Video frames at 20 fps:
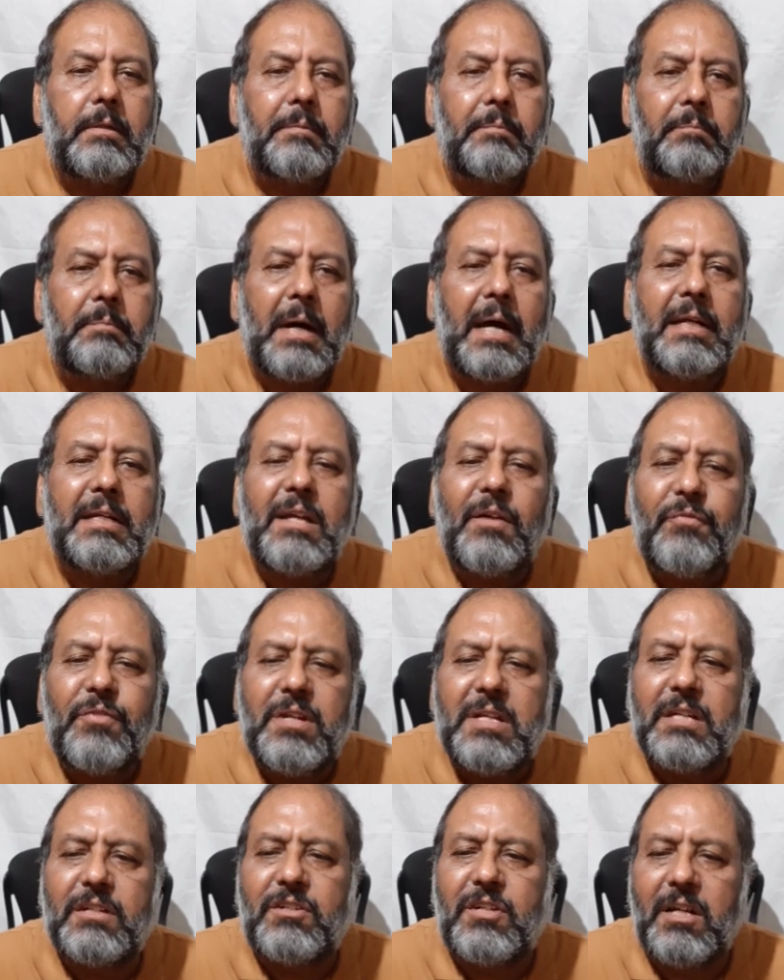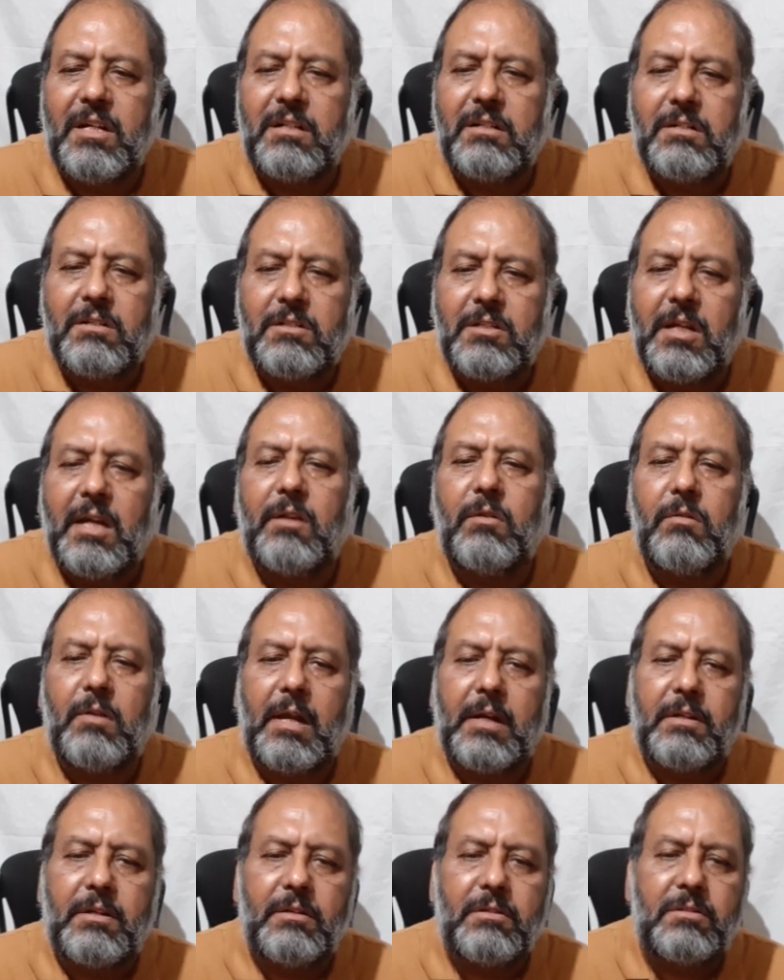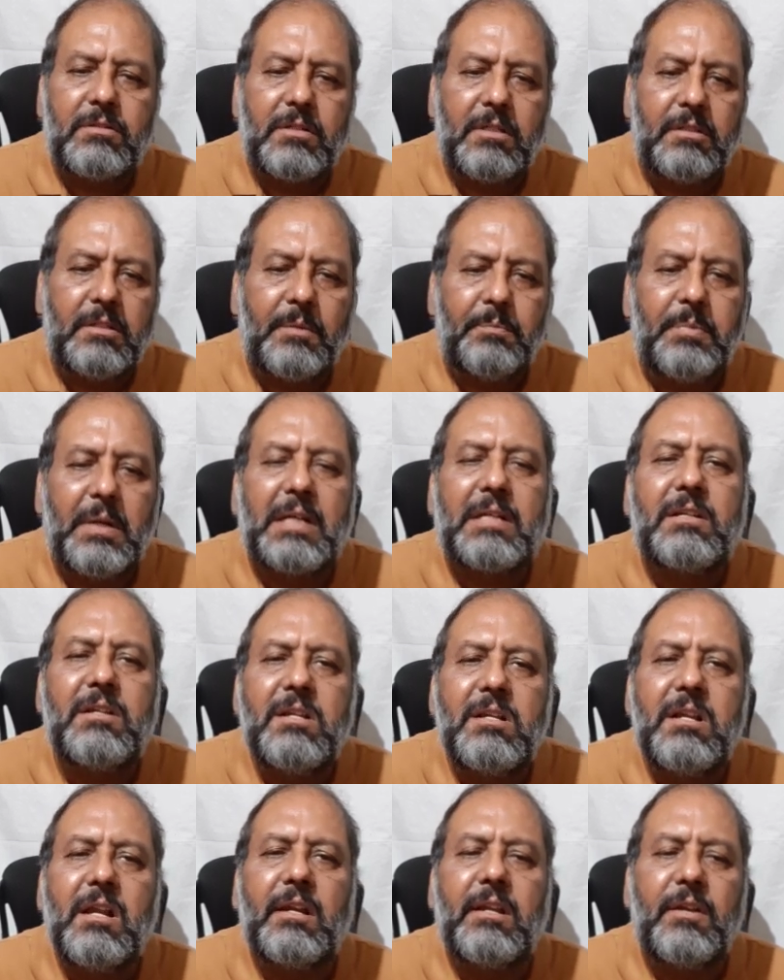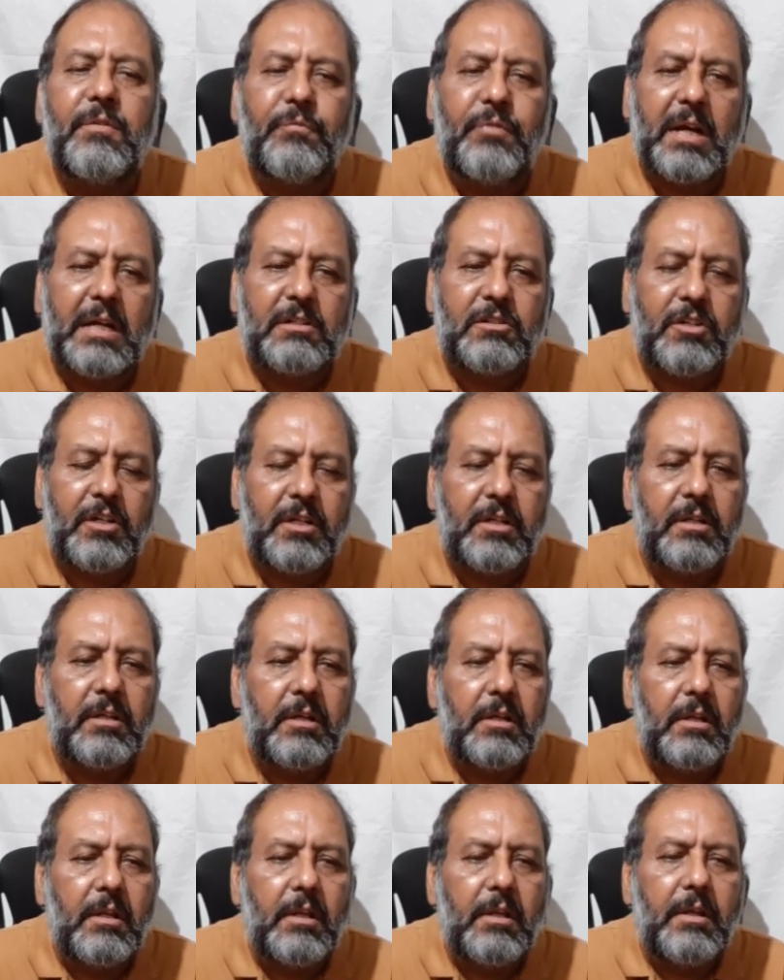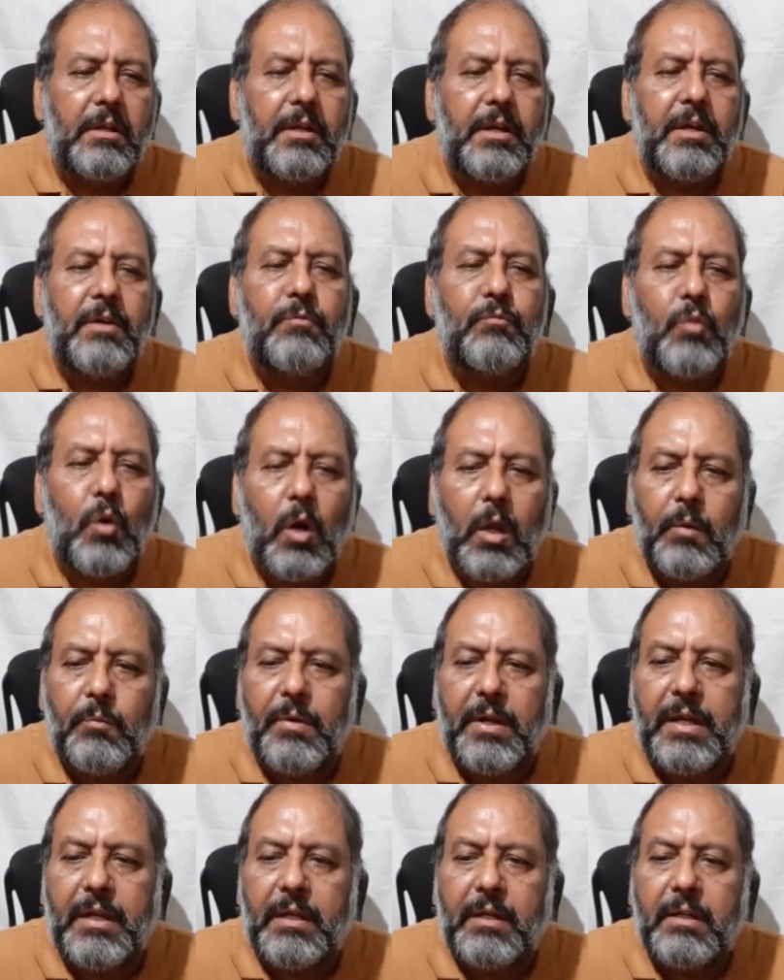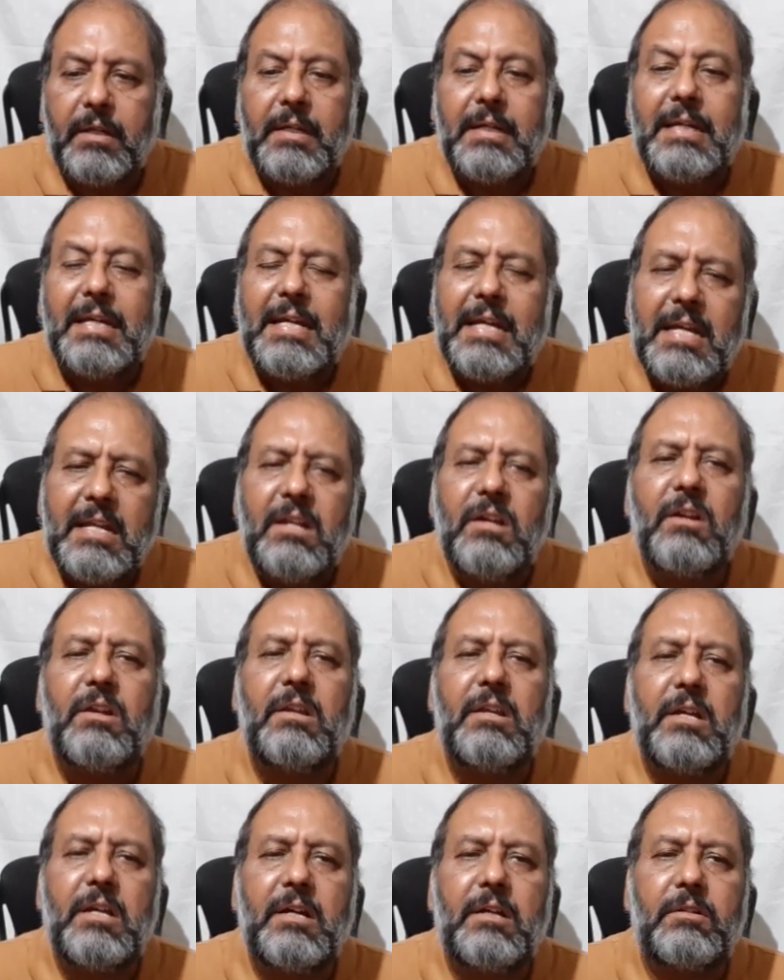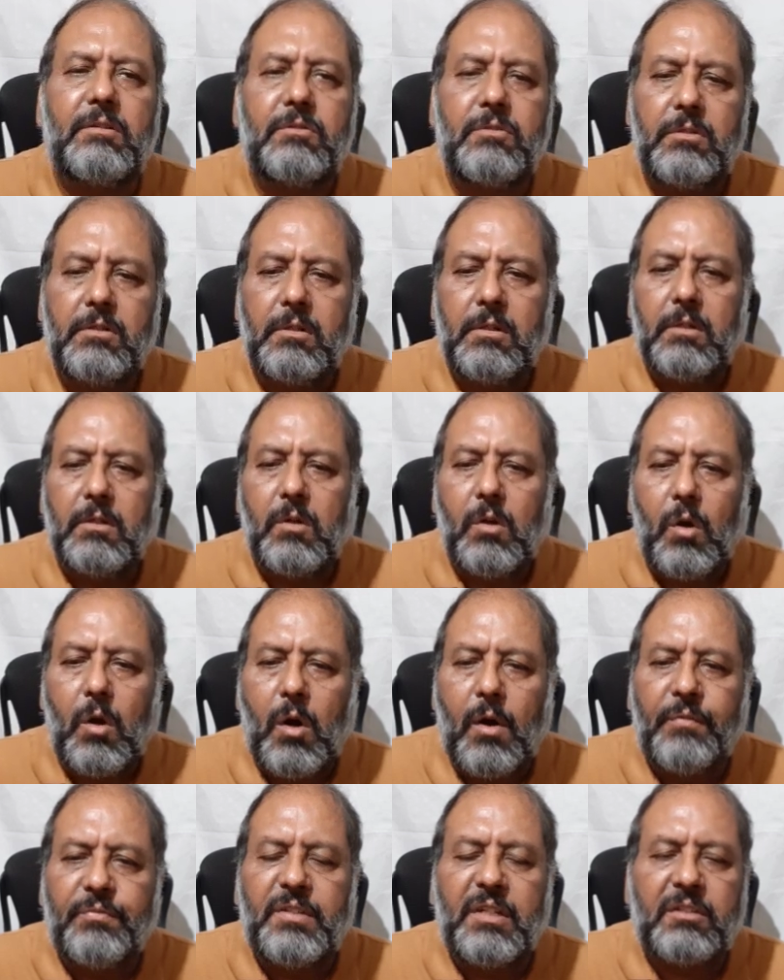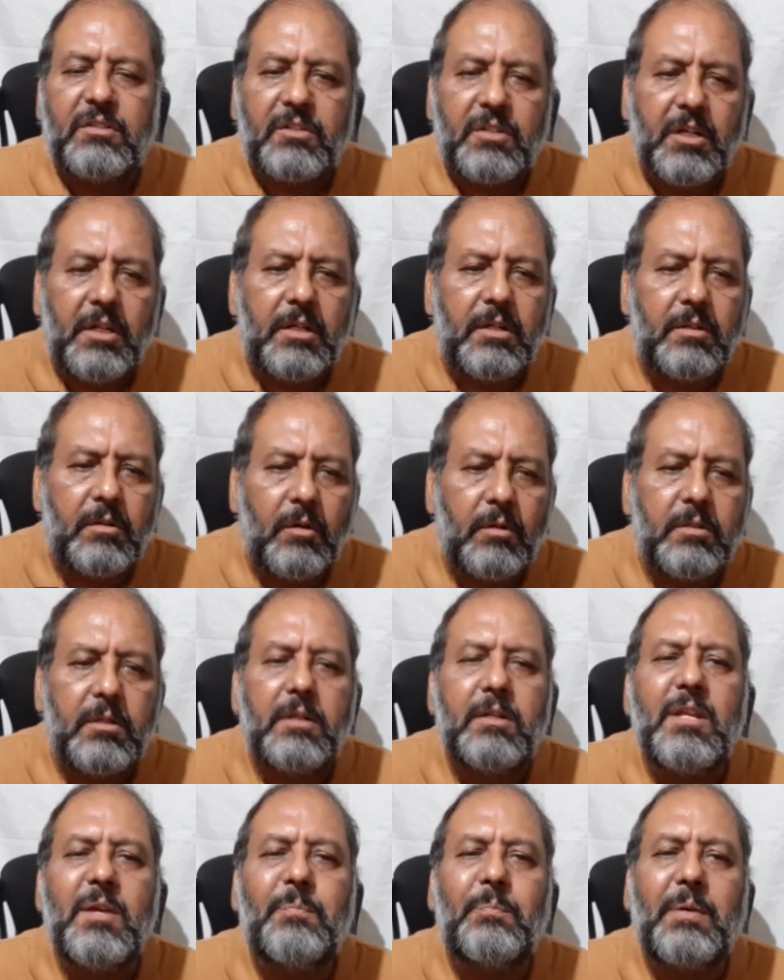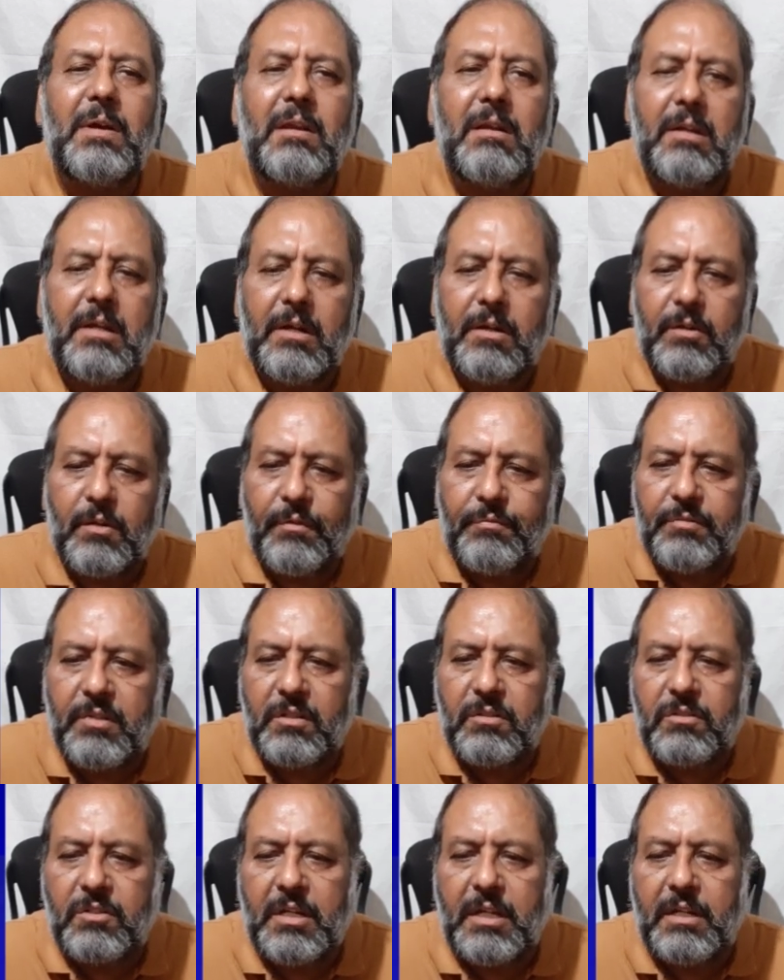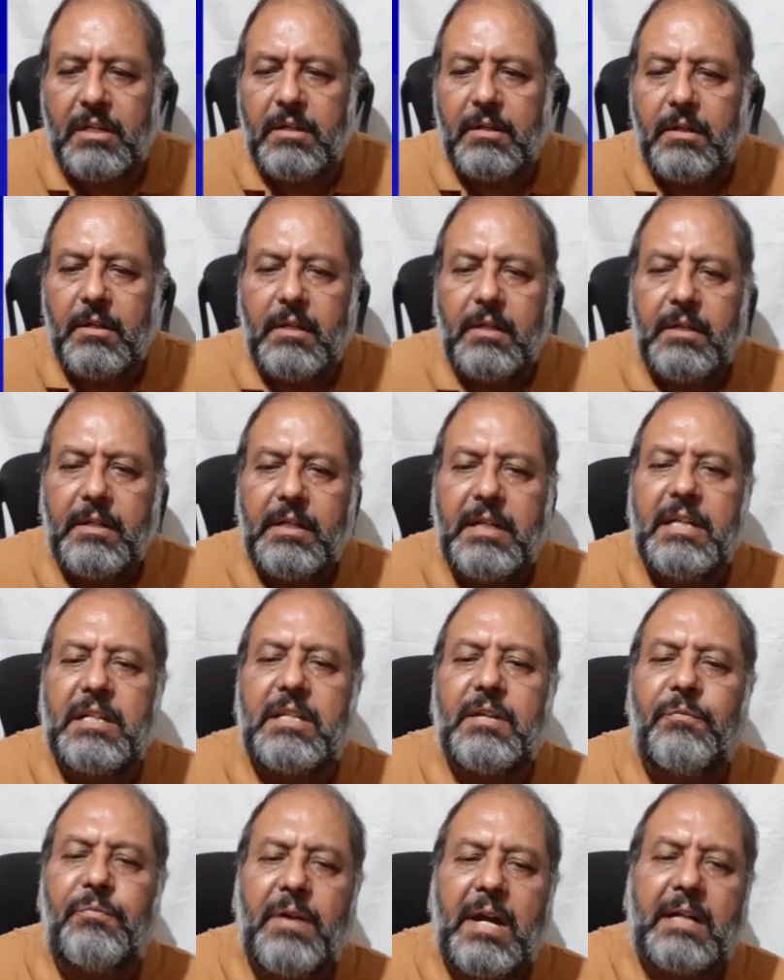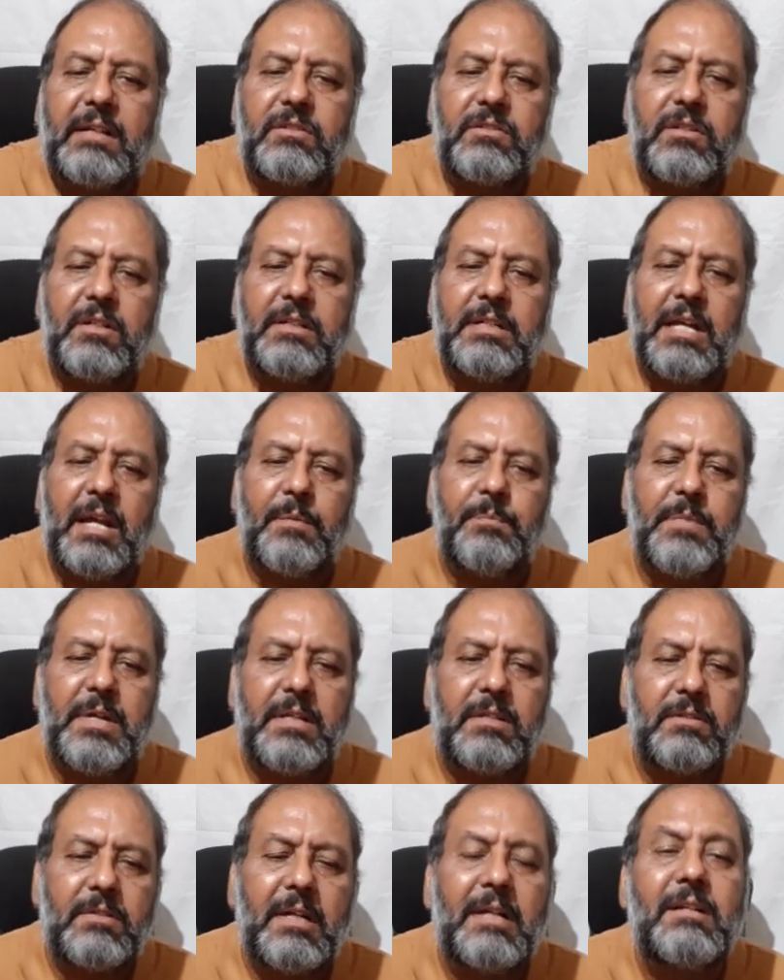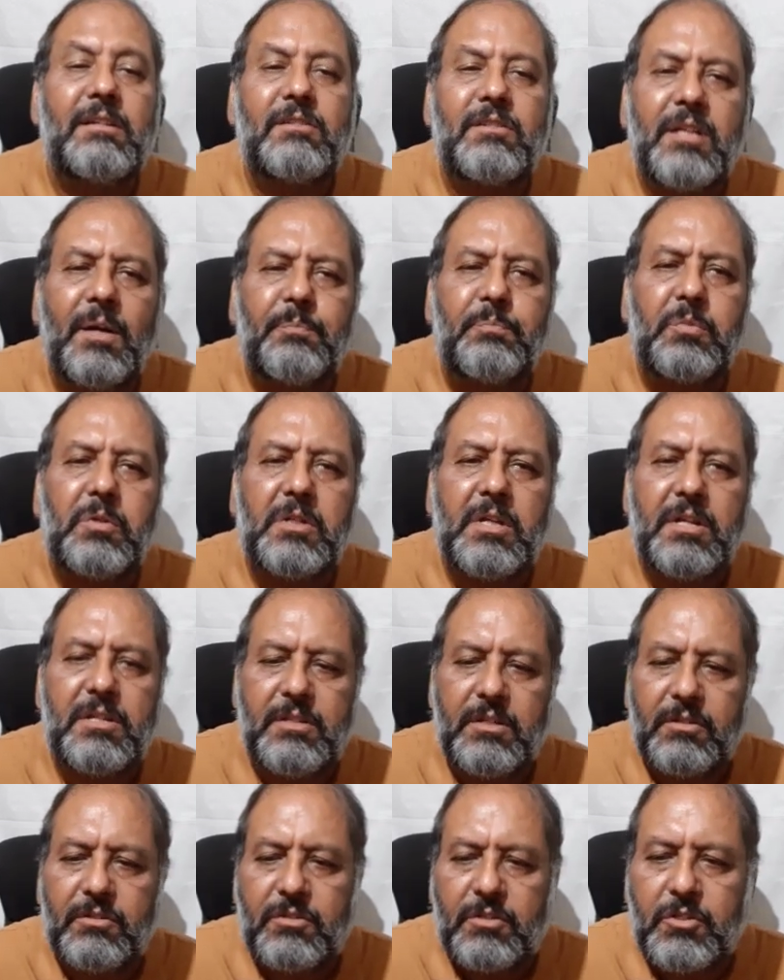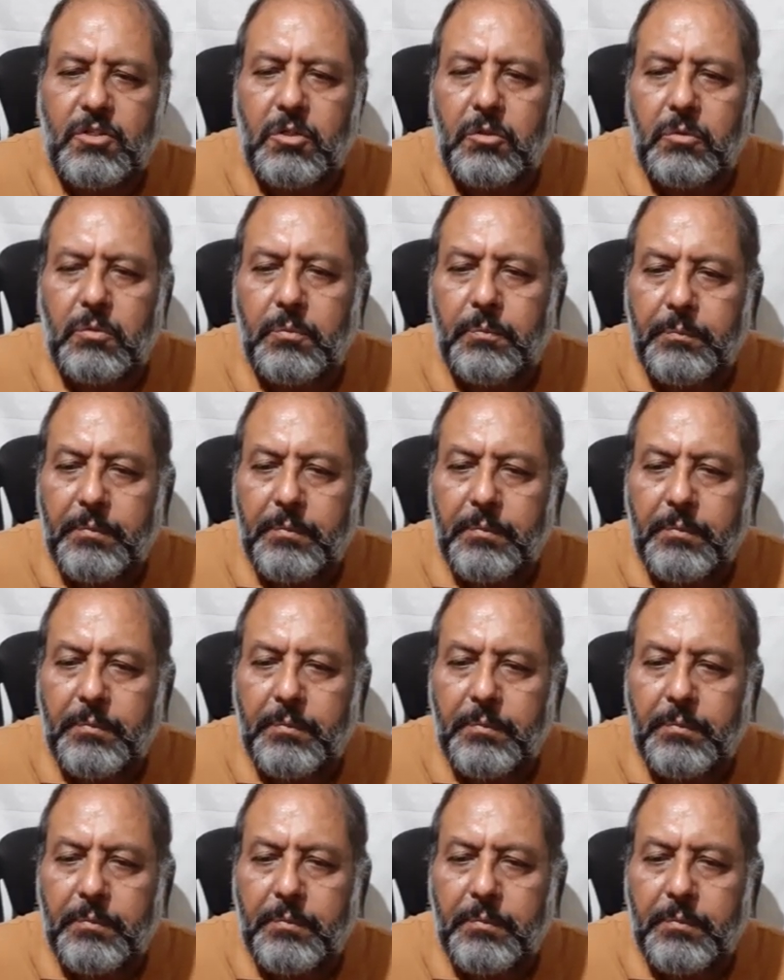By definition, cellulitis is a bacterial infection involving inner layers of the skin or the deeper layer of the skin. It affects dermis and subcutaneous tissue.